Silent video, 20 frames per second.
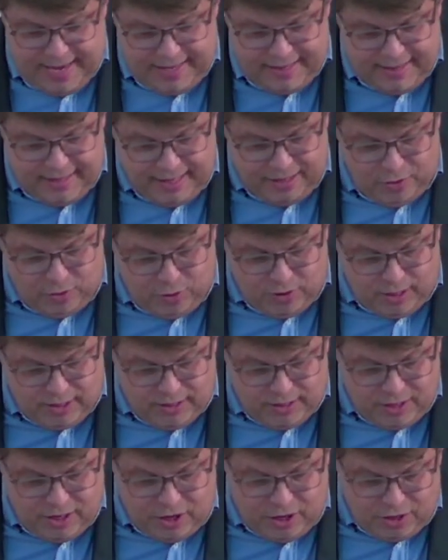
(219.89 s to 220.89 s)
And the
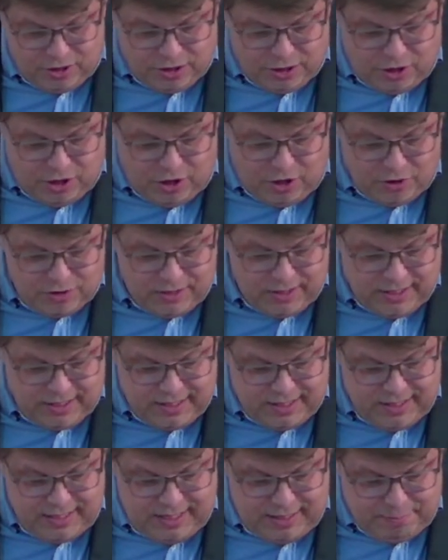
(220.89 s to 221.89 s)
Lord God caused
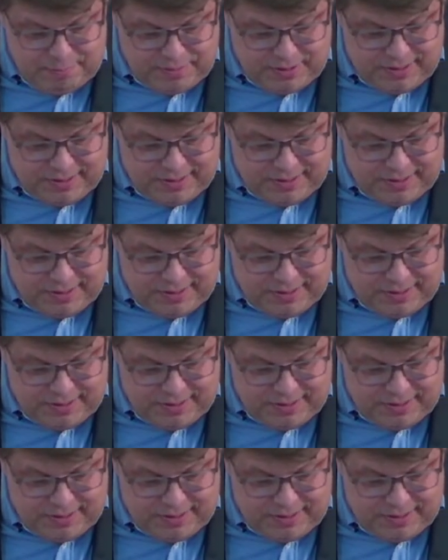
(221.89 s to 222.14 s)
a deep